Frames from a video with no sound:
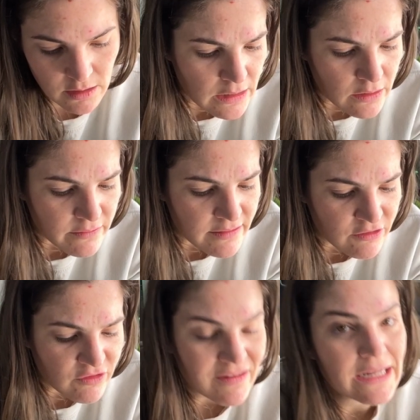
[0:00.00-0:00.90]
Looks like
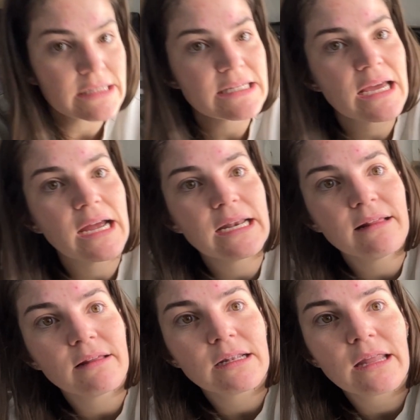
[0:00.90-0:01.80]
she's got a tiny
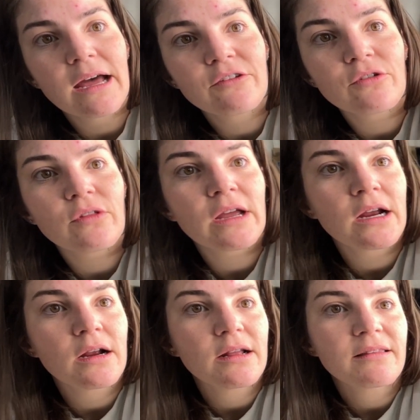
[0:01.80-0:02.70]
little nodule
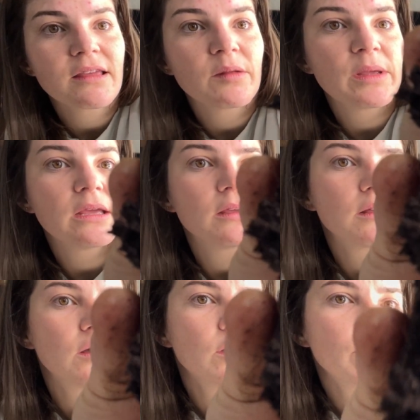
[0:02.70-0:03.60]
there. It's gonna be
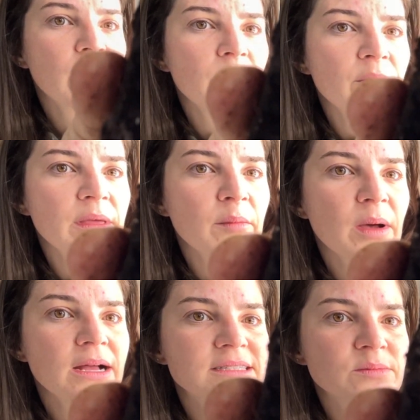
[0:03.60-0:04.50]
probably
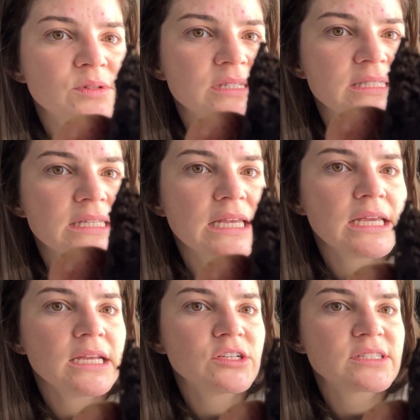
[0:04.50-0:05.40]
impossible to
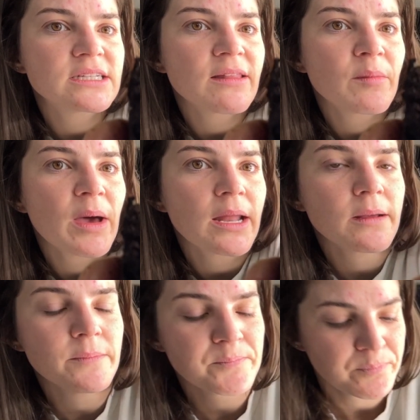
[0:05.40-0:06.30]
see just on the
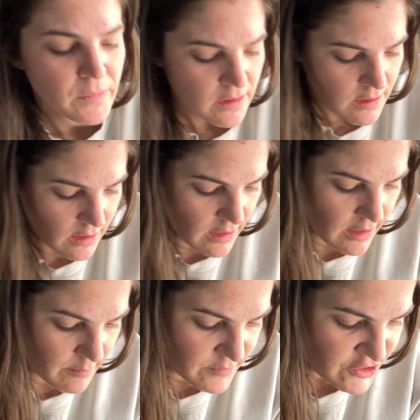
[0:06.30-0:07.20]
bottom.
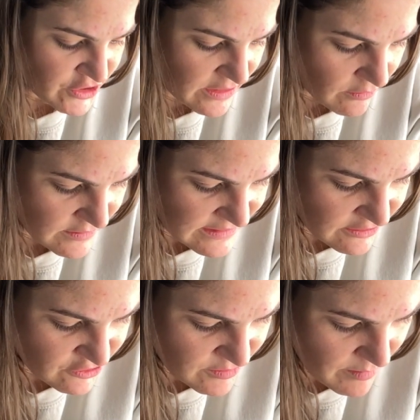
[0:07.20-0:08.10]
She looks like
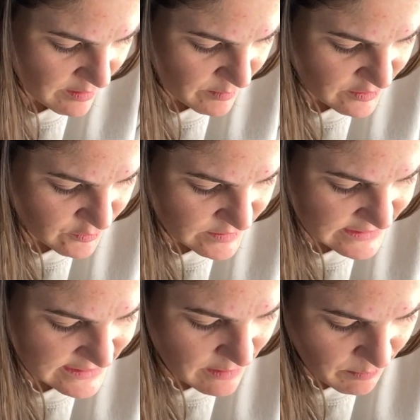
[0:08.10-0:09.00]
she might be doing
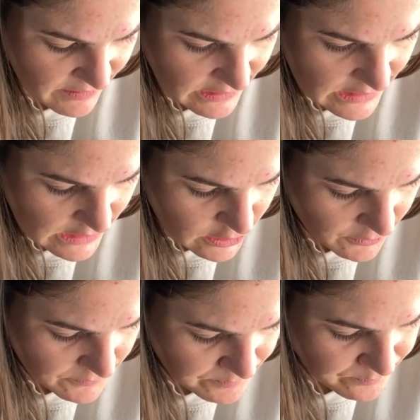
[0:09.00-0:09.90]
something
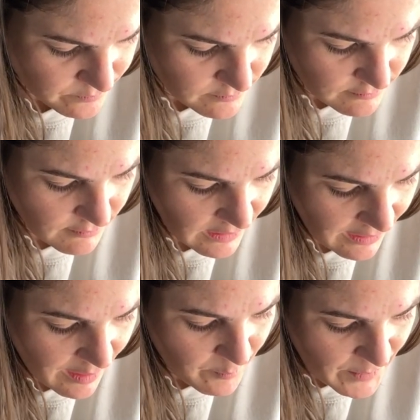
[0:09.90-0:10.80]
here.
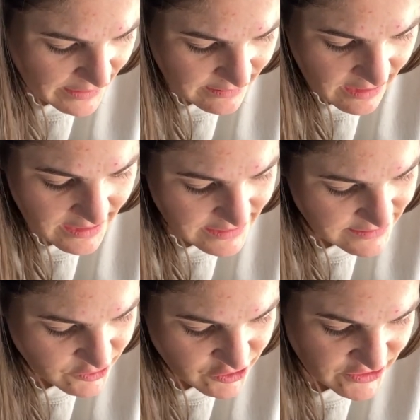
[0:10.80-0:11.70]
But
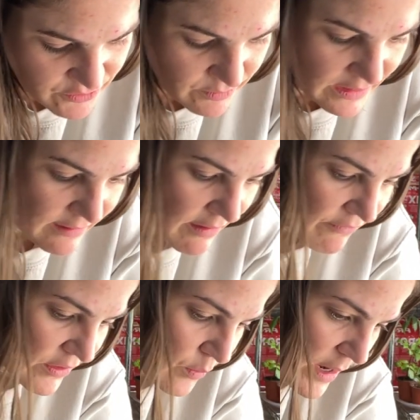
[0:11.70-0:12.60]
cuttings are just a really
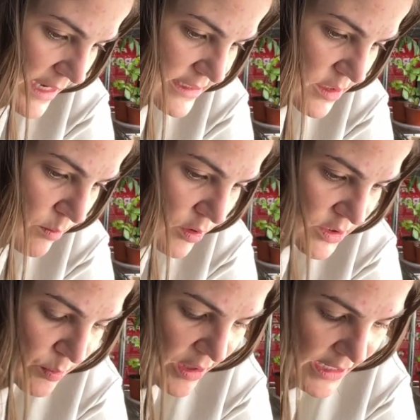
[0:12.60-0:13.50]
lovely way to
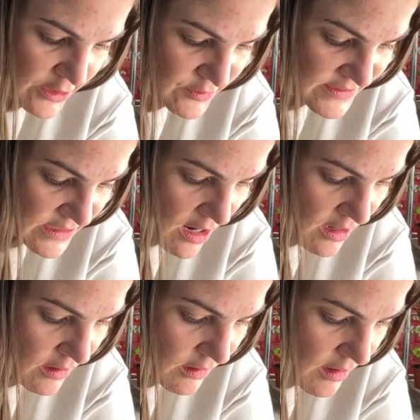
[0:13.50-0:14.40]
multiply your
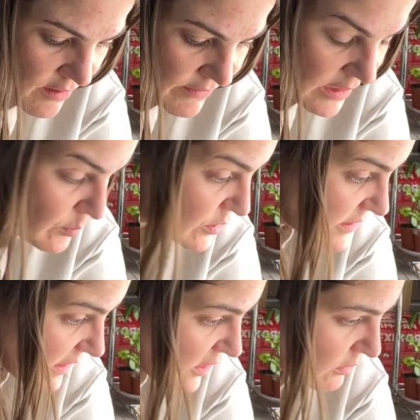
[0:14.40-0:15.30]
stock of any
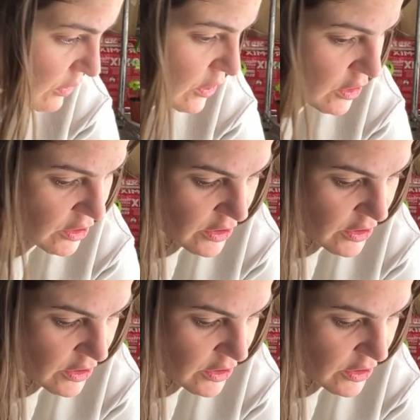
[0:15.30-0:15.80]
particular